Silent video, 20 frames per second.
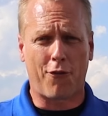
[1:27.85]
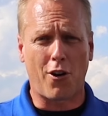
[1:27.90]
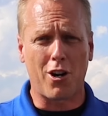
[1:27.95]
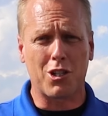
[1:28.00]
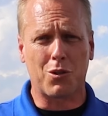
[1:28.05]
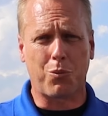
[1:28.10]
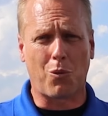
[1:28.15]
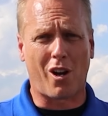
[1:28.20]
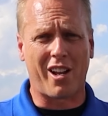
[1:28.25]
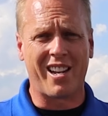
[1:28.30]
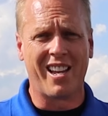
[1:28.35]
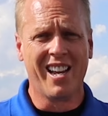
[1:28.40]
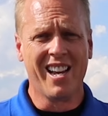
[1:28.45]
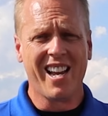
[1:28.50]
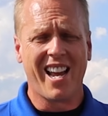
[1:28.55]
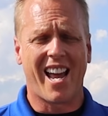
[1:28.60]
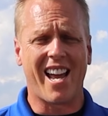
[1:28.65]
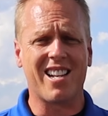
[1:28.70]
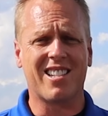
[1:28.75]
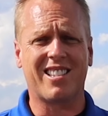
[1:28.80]
first one
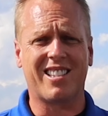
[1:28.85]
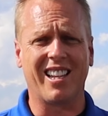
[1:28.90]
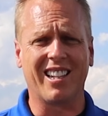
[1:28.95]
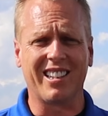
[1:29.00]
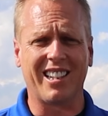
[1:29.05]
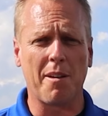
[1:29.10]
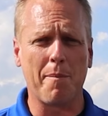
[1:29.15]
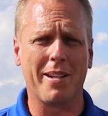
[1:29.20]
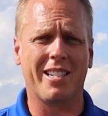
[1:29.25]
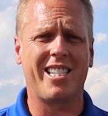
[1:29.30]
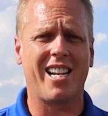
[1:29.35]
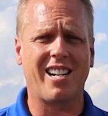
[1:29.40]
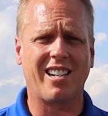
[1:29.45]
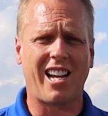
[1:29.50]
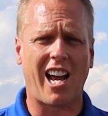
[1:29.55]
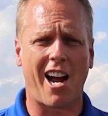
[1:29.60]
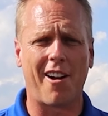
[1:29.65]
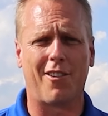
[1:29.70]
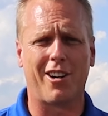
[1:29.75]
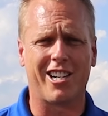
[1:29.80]
is the
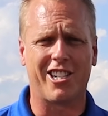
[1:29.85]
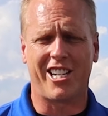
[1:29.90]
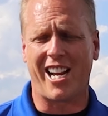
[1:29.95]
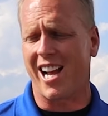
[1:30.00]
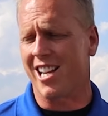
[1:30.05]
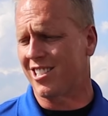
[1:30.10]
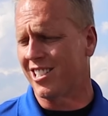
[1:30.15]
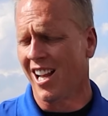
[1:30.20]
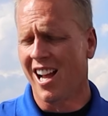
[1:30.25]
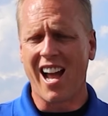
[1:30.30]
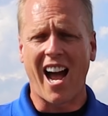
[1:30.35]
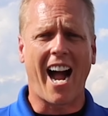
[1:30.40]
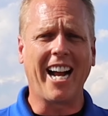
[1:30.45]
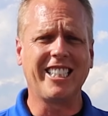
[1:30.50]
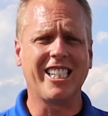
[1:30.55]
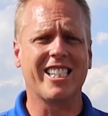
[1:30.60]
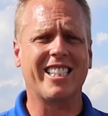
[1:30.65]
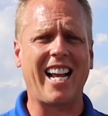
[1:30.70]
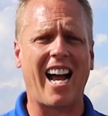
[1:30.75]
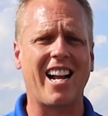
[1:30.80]
limited coverage. Yes, I
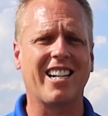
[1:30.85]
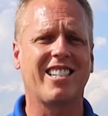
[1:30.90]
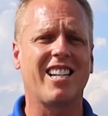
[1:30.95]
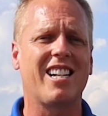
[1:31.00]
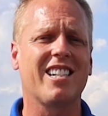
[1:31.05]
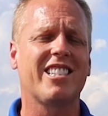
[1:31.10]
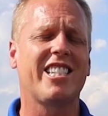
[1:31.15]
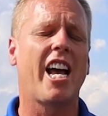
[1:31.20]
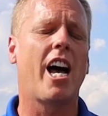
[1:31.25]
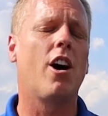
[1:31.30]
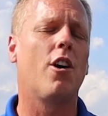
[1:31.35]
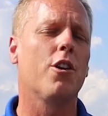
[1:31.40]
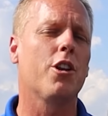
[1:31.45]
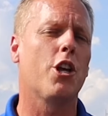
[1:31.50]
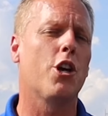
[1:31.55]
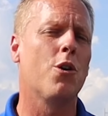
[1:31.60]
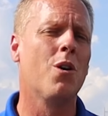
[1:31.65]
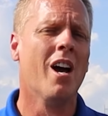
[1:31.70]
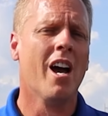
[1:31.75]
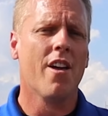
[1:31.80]
just got done telling
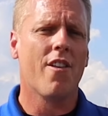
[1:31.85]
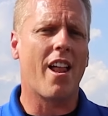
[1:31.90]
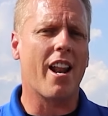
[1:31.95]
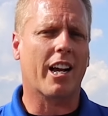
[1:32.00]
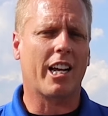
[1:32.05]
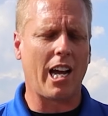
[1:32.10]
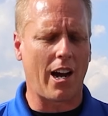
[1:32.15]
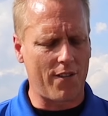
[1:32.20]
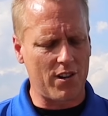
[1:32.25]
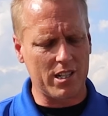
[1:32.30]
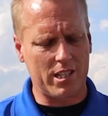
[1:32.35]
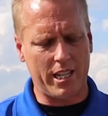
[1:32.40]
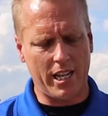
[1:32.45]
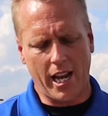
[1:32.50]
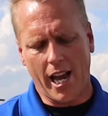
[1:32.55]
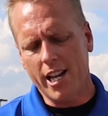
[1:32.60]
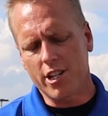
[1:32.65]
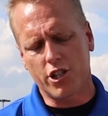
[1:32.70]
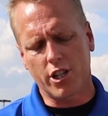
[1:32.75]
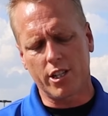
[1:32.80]
you that it covers
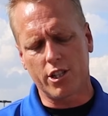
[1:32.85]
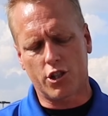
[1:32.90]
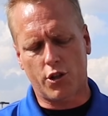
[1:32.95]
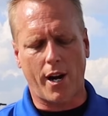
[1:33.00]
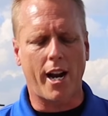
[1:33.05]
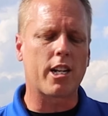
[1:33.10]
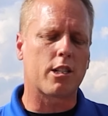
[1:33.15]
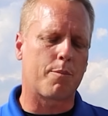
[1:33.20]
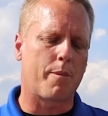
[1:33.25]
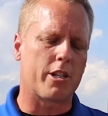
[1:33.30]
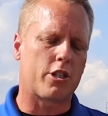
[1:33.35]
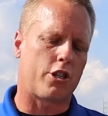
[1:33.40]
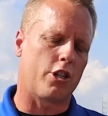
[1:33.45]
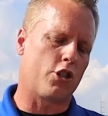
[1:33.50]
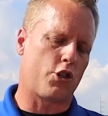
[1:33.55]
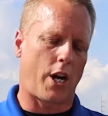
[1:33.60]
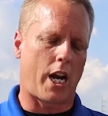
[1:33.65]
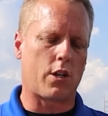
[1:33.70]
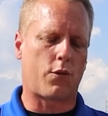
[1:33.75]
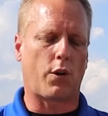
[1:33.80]
the engine,
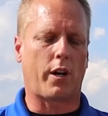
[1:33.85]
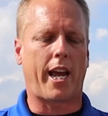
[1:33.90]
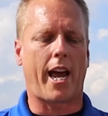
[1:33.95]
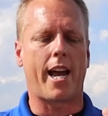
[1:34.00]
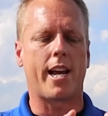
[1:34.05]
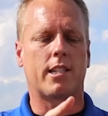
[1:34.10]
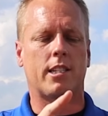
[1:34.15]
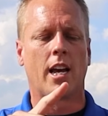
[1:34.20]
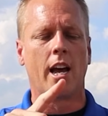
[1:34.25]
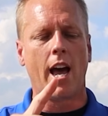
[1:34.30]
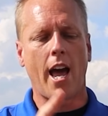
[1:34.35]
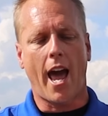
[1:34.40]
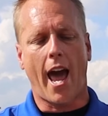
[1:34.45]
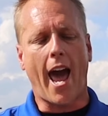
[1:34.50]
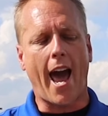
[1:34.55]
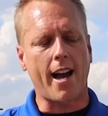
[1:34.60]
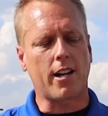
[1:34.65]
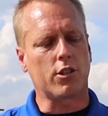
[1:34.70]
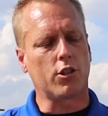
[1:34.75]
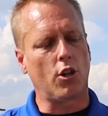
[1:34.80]
transmission, transfer case,
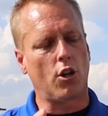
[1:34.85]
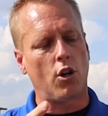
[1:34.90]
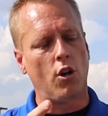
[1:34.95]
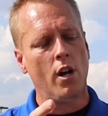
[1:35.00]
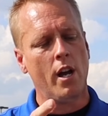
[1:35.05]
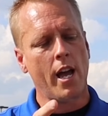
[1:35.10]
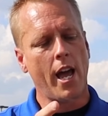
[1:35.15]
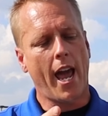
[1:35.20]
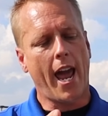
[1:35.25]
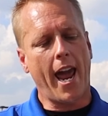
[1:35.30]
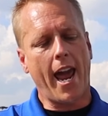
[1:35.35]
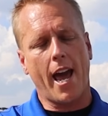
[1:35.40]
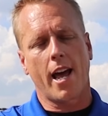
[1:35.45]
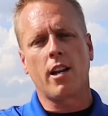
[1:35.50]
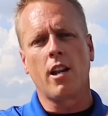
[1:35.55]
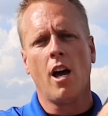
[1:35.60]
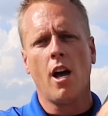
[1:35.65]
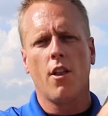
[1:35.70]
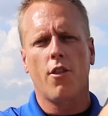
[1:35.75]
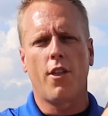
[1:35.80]
axle,
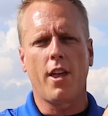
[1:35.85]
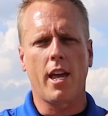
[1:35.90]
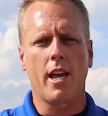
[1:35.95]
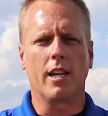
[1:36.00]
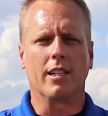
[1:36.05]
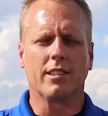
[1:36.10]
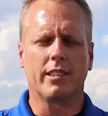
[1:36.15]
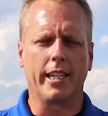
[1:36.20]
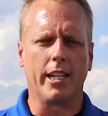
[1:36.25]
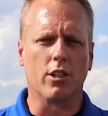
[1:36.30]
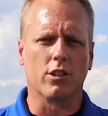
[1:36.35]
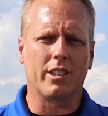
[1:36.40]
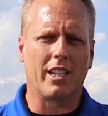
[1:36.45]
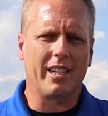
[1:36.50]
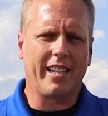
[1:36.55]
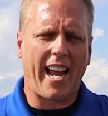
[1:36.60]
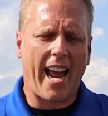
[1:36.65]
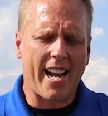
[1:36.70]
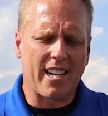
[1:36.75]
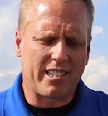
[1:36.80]
and the seals
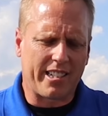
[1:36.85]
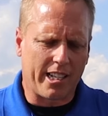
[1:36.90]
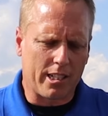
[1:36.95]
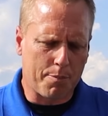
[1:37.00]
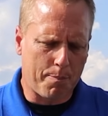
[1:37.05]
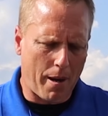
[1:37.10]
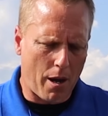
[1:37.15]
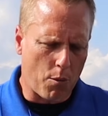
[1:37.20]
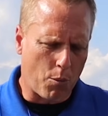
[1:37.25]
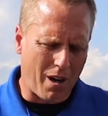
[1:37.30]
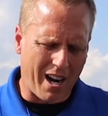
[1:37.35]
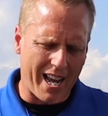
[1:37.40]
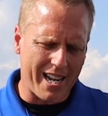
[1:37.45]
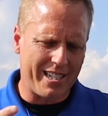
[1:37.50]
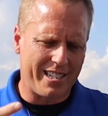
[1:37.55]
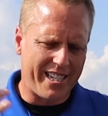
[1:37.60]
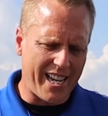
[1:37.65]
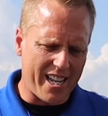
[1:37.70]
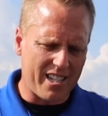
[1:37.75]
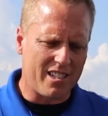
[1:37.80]
and the gaskets. But what I
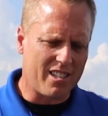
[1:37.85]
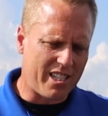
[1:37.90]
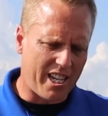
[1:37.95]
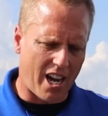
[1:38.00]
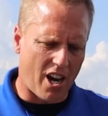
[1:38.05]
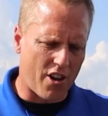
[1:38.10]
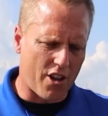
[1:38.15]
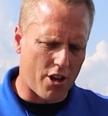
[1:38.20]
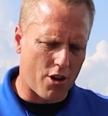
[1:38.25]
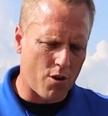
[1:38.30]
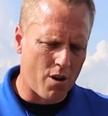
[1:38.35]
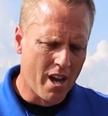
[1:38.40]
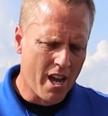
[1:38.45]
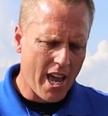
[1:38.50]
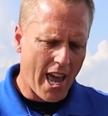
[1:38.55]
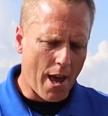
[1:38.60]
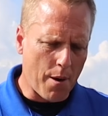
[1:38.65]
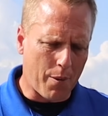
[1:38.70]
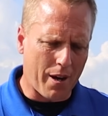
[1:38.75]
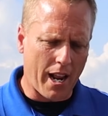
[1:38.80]
didn't tell you,
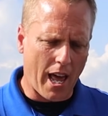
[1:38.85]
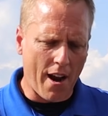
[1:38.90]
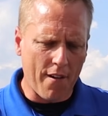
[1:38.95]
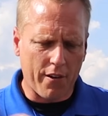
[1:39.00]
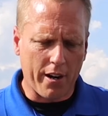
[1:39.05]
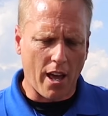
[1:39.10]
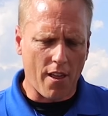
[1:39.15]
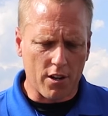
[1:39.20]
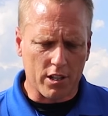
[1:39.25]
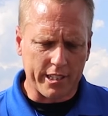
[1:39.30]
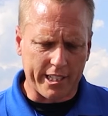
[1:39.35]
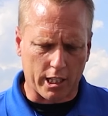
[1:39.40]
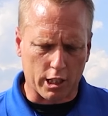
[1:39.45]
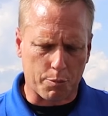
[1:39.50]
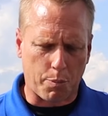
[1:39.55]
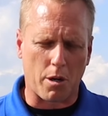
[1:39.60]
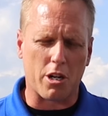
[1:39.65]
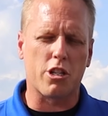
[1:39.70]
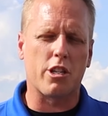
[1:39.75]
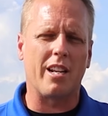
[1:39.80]
and what every other
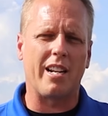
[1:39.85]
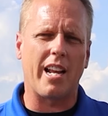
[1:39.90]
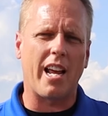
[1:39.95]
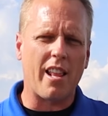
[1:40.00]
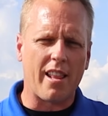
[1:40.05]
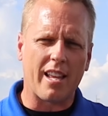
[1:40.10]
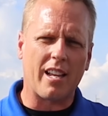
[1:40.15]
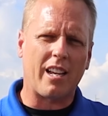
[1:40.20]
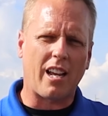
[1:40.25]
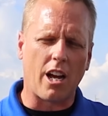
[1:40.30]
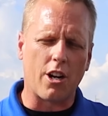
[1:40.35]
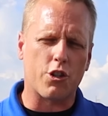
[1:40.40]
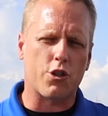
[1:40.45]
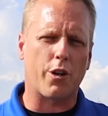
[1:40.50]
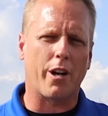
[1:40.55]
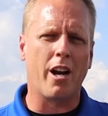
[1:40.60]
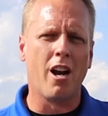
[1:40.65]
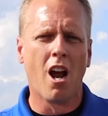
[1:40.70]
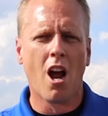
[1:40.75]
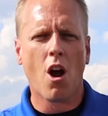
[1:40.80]
salesperson in the
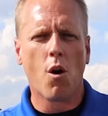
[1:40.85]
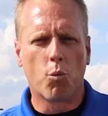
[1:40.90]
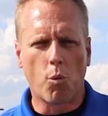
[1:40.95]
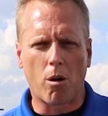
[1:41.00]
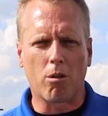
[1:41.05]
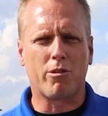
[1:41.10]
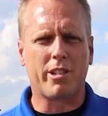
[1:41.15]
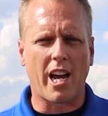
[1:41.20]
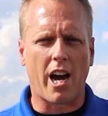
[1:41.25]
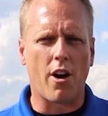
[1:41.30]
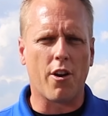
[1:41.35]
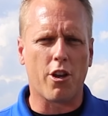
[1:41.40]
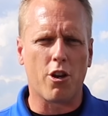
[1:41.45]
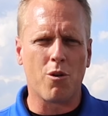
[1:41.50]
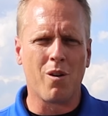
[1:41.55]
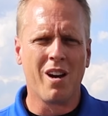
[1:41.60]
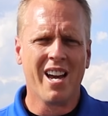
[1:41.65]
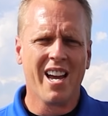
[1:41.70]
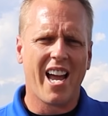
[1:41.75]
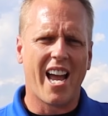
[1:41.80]
country won't tell
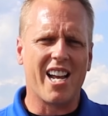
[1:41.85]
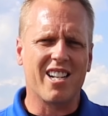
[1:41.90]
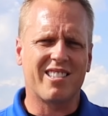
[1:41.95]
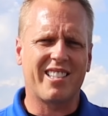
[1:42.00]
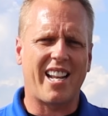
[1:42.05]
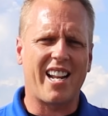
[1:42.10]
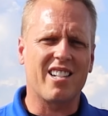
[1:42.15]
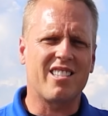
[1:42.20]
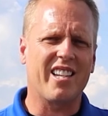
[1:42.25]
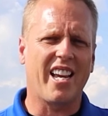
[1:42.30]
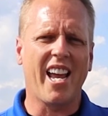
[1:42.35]
you, is that it's